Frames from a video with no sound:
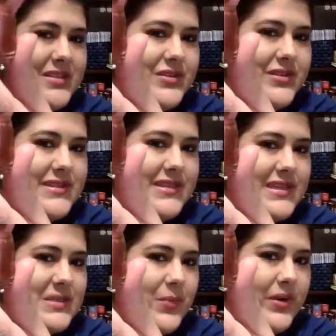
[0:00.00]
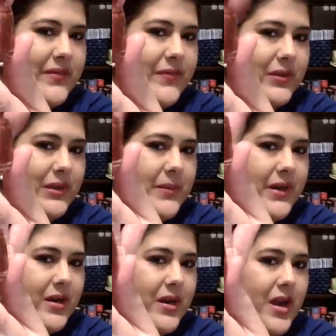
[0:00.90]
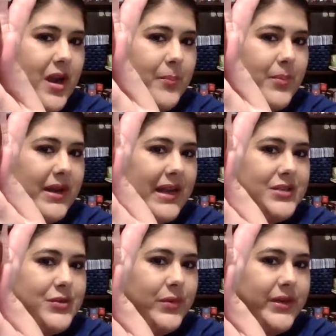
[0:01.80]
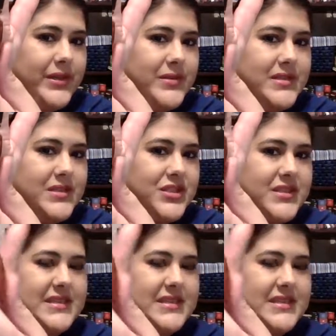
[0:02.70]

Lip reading: as you can see, it's pretty full up here. But I do want to use it just